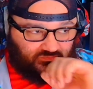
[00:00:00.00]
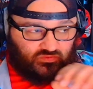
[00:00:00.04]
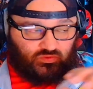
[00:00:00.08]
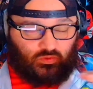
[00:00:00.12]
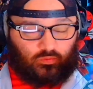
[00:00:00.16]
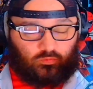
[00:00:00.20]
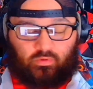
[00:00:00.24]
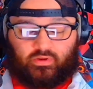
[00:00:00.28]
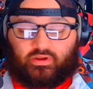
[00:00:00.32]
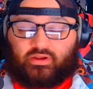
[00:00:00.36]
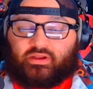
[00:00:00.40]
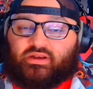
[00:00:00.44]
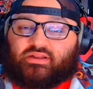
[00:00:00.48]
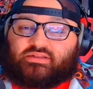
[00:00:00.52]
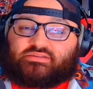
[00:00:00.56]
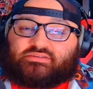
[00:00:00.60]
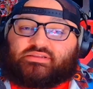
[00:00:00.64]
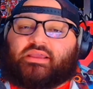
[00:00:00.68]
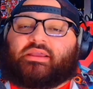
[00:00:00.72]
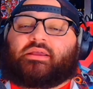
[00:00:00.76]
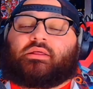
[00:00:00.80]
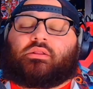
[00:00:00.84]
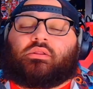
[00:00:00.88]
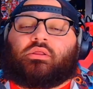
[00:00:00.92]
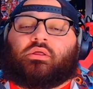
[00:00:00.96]
we're going to
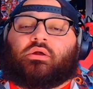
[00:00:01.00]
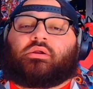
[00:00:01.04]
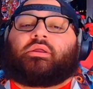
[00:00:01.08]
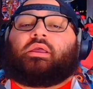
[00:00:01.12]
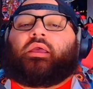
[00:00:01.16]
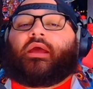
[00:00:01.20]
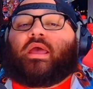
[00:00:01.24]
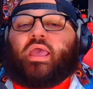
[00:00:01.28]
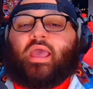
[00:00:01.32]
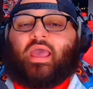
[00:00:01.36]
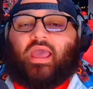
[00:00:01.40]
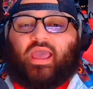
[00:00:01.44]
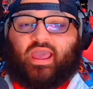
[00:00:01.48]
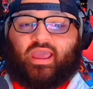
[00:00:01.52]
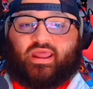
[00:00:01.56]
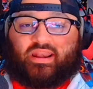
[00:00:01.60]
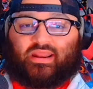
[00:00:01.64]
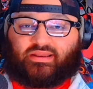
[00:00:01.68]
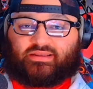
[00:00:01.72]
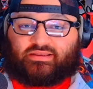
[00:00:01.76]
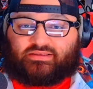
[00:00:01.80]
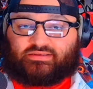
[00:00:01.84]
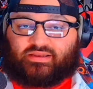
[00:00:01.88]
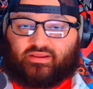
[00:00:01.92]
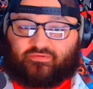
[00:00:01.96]
take a look at a
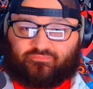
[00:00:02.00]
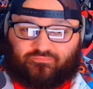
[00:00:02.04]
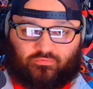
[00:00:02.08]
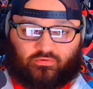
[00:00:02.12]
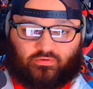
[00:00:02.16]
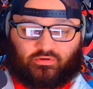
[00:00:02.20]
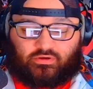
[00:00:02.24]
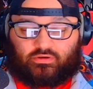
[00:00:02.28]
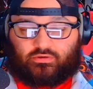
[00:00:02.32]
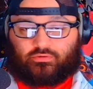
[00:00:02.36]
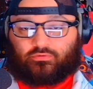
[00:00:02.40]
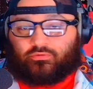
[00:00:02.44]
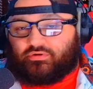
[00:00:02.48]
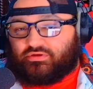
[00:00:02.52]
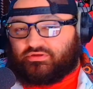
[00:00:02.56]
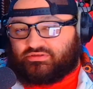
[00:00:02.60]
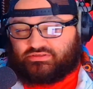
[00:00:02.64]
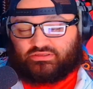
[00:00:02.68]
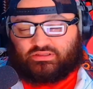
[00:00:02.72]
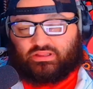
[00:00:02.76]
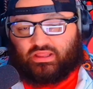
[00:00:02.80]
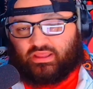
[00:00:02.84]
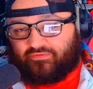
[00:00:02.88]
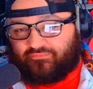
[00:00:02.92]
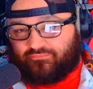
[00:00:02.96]
different CHIS
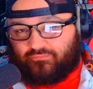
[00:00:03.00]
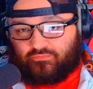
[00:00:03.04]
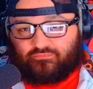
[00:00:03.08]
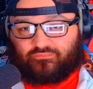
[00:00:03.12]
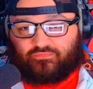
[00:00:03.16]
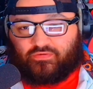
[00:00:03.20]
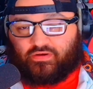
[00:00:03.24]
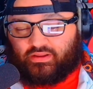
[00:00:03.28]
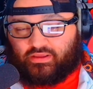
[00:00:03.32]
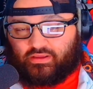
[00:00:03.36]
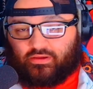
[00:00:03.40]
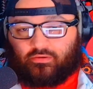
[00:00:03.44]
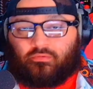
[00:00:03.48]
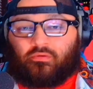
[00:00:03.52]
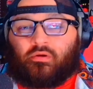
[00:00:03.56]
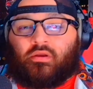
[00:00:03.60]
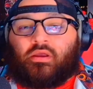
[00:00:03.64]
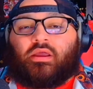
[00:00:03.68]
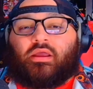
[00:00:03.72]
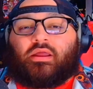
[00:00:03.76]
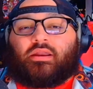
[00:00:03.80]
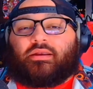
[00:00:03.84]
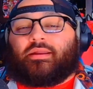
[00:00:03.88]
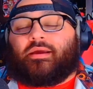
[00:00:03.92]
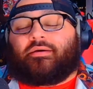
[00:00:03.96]
KLAFFORD video.
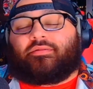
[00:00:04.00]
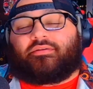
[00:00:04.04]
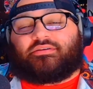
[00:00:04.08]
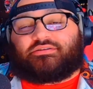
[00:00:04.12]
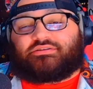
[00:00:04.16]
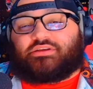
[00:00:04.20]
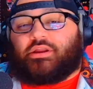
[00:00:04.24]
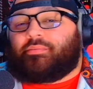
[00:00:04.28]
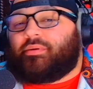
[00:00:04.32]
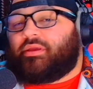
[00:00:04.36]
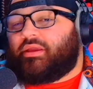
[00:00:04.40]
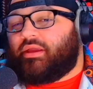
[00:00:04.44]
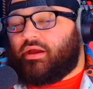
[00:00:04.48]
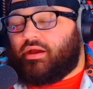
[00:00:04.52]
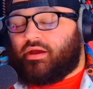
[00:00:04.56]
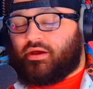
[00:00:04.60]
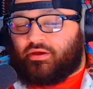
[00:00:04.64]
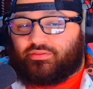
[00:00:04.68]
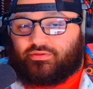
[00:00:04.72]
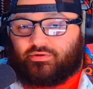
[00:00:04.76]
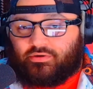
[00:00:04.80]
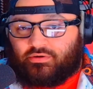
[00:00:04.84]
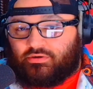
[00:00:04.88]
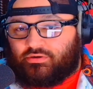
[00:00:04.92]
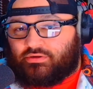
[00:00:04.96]
Now, there's going to be
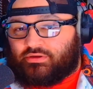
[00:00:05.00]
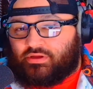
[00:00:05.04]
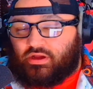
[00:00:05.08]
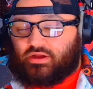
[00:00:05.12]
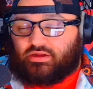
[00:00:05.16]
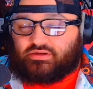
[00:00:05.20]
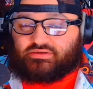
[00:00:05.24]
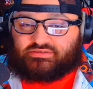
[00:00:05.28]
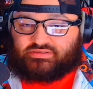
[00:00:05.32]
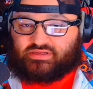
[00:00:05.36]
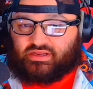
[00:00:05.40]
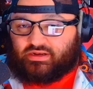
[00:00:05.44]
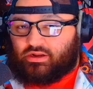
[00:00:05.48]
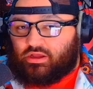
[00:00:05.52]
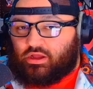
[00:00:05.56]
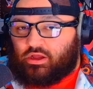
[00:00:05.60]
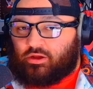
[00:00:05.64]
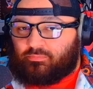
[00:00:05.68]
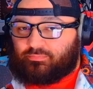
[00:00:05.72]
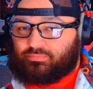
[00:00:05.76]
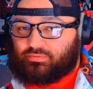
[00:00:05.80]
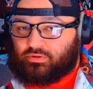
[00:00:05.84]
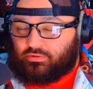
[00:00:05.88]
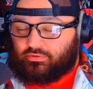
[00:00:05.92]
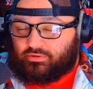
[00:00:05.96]
other content
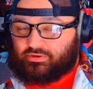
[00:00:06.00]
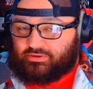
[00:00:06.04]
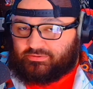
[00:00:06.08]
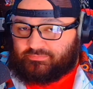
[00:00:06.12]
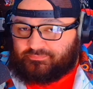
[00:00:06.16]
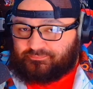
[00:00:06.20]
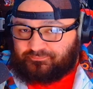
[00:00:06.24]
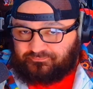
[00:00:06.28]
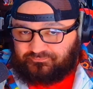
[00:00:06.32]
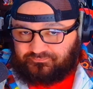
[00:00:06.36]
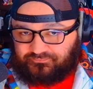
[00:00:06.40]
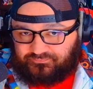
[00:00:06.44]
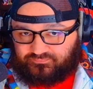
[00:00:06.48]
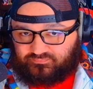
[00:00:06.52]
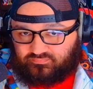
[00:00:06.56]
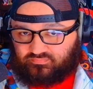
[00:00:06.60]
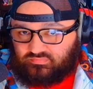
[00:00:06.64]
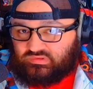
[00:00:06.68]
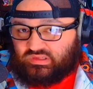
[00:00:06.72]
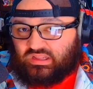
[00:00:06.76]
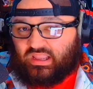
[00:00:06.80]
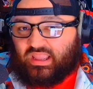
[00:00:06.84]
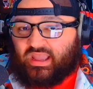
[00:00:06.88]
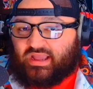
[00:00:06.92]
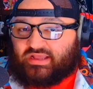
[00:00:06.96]
uploaded
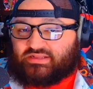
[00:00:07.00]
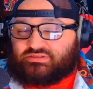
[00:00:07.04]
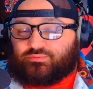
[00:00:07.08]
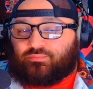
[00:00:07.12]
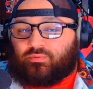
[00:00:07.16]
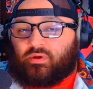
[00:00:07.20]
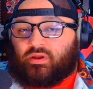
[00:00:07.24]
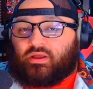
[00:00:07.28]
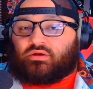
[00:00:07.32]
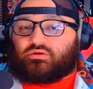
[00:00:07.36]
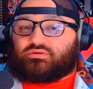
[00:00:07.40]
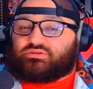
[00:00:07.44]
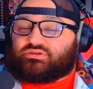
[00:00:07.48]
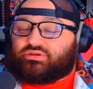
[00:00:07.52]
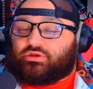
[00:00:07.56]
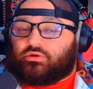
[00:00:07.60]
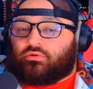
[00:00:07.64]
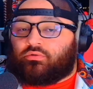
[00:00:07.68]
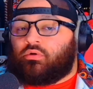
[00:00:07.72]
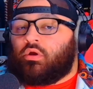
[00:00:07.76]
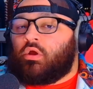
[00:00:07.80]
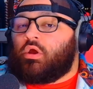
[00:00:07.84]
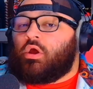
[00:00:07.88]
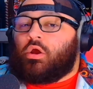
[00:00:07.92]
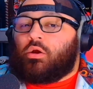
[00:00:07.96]
as well,
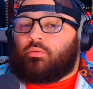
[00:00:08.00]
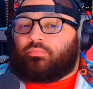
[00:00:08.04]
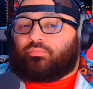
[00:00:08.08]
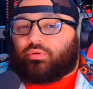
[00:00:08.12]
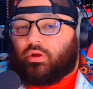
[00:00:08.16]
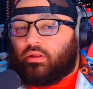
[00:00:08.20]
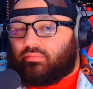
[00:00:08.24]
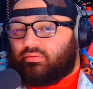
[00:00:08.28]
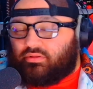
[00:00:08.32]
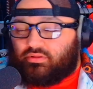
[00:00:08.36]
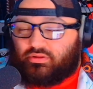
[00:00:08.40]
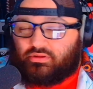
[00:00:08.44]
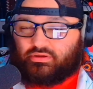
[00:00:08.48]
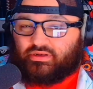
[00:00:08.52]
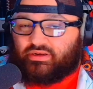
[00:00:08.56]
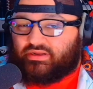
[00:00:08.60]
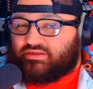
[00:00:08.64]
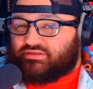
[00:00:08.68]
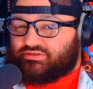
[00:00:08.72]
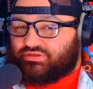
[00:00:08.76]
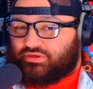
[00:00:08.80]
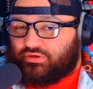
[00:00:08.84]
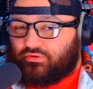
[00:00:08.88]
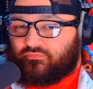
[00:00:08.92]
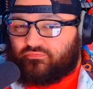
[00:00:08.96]
so probably looking at
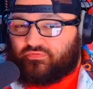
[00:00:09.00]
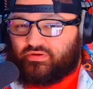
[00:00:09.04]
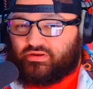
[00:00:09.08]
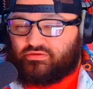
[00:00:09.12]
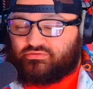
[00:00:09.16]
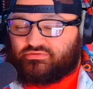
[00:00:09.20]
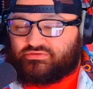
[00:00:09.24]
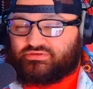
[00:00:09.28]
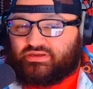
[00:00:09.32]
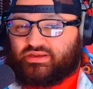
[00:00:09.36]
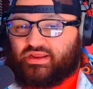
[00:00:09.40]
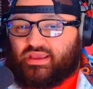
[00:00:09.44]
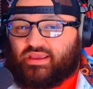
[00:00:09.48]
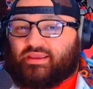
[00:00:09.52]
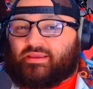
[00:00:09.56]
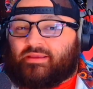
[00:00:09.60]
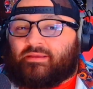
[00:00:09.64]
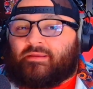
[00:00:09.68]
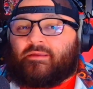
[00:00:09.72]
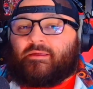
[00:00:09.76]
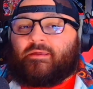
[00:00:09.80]
two videos a day